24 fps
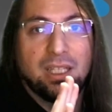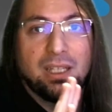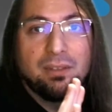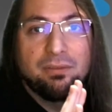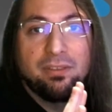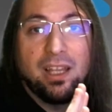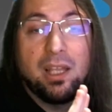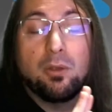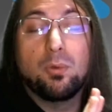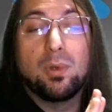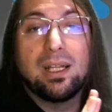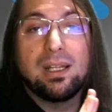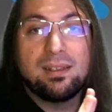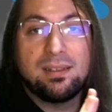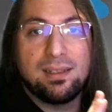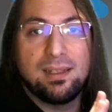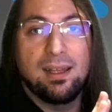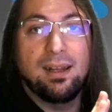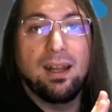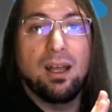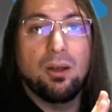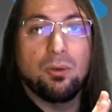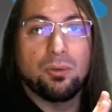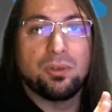they will
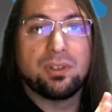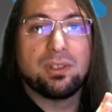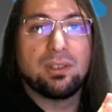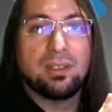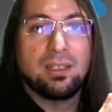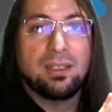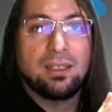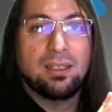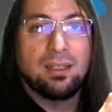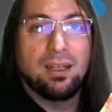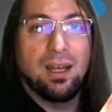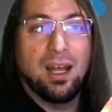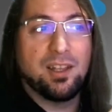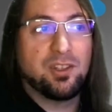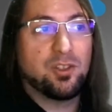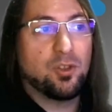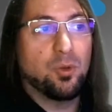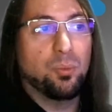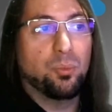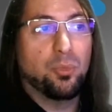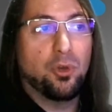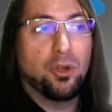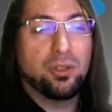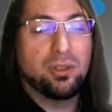sell out. At
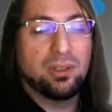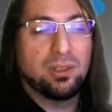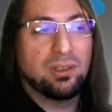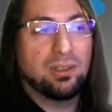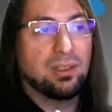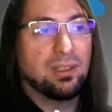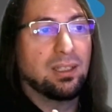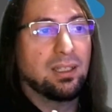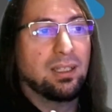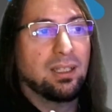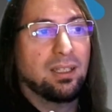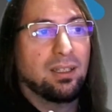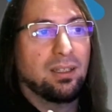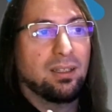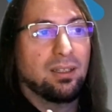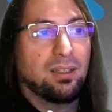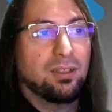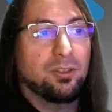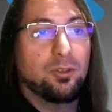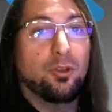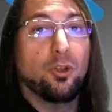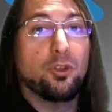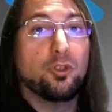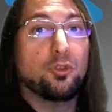some point,
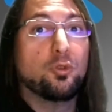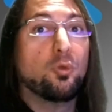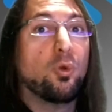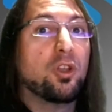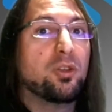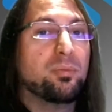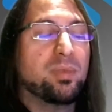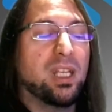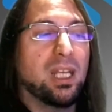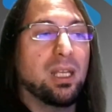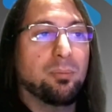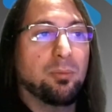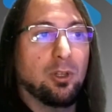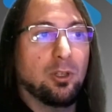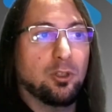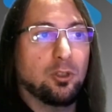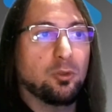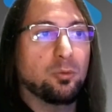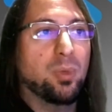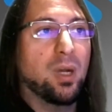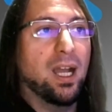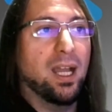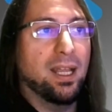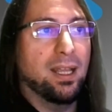you won't be able
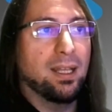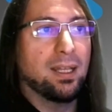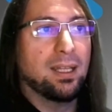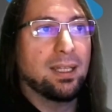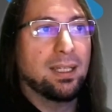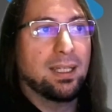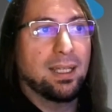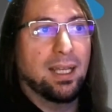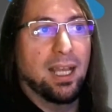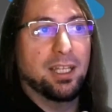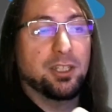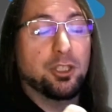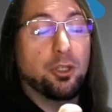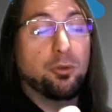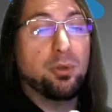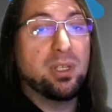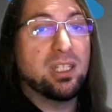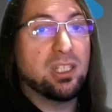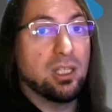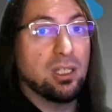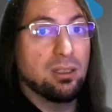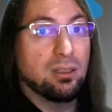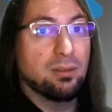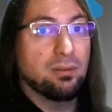to buy. And the
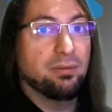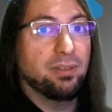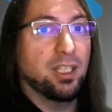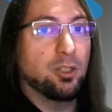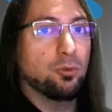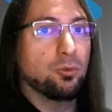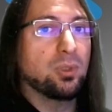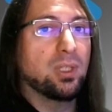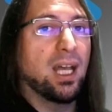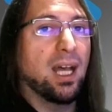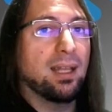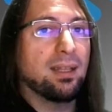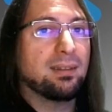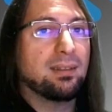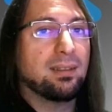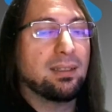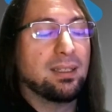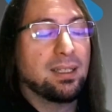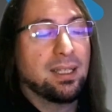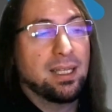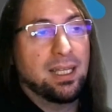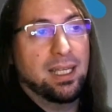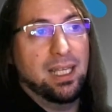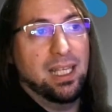reason they do that
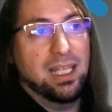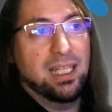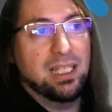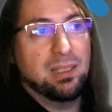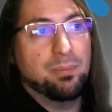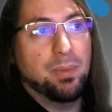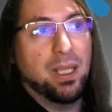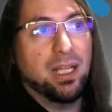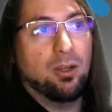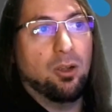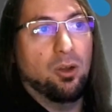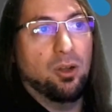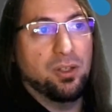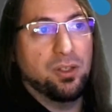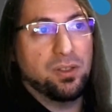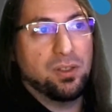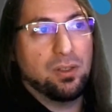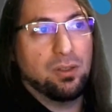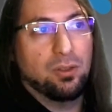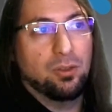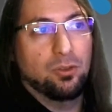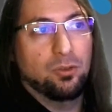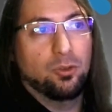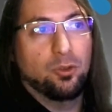is because
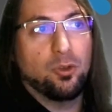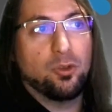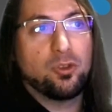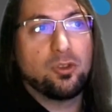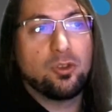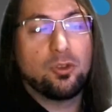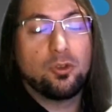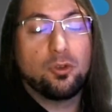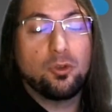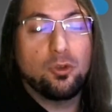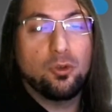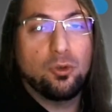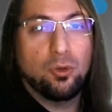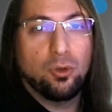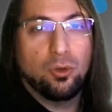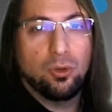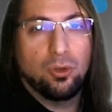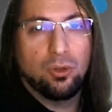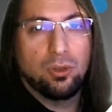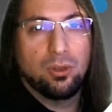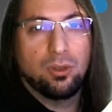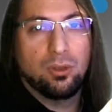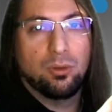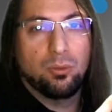those 2
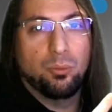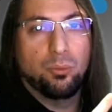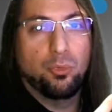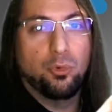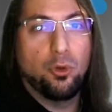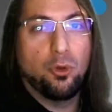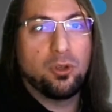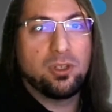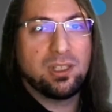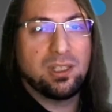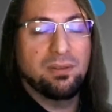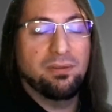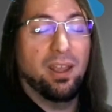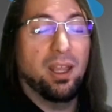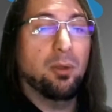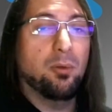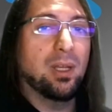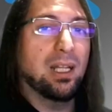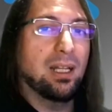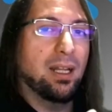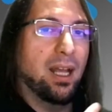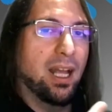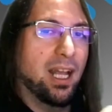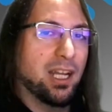books they
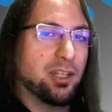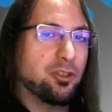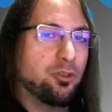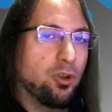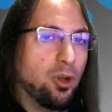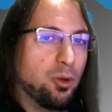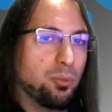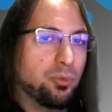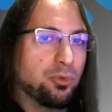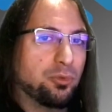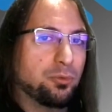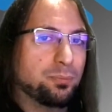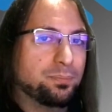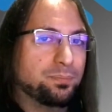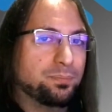will airdrop